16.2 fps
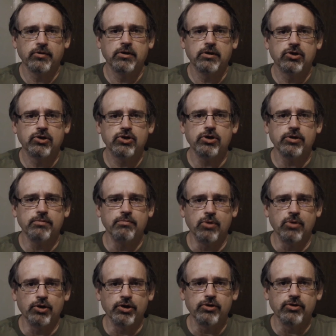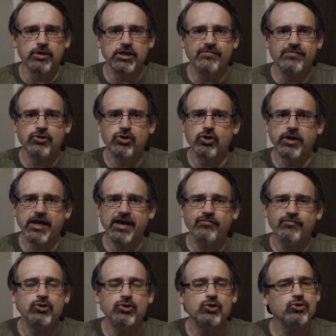Good morning, good evening, good
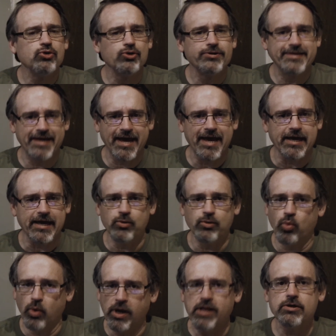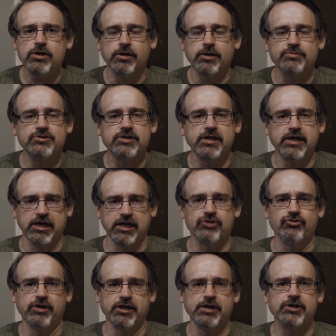afternoon, good day, and welcome to
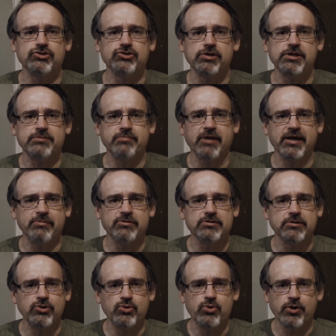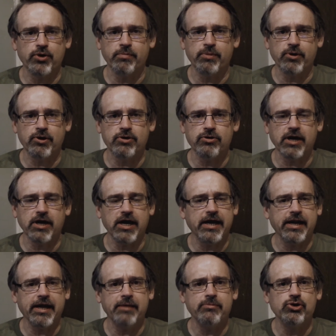Ignorant Industries. My name is Lou Hornberger, and
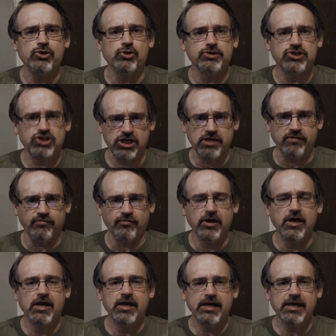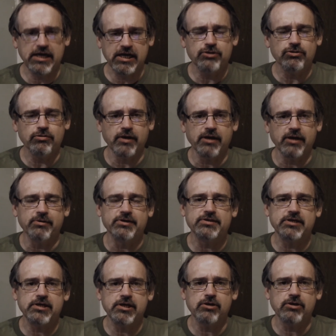I'm your chief ignoramus
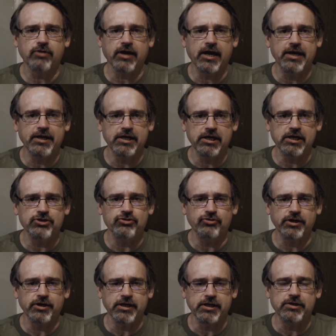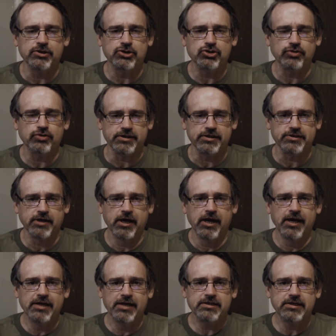here at Ignorant Industries.
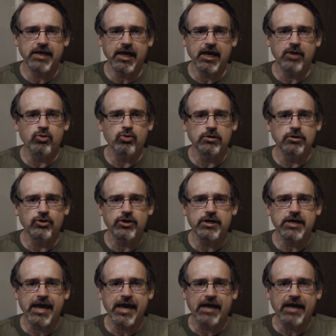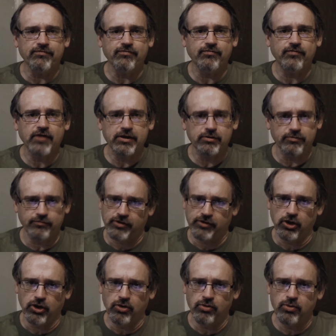Today, we're looking at
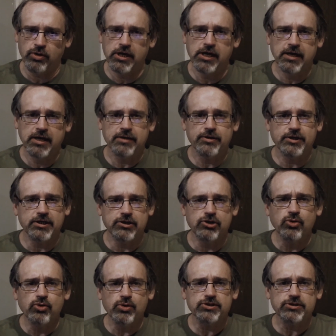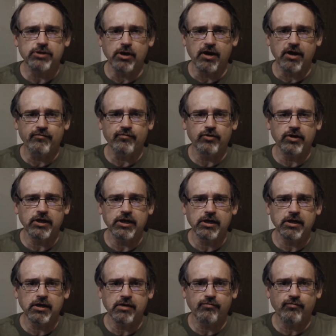Funnelvio, the newest
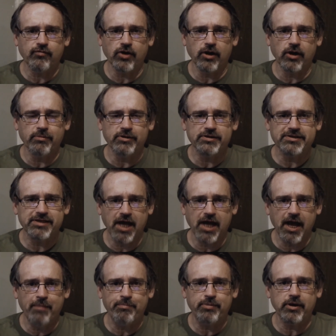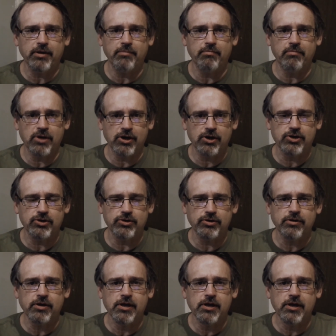offering from top marketer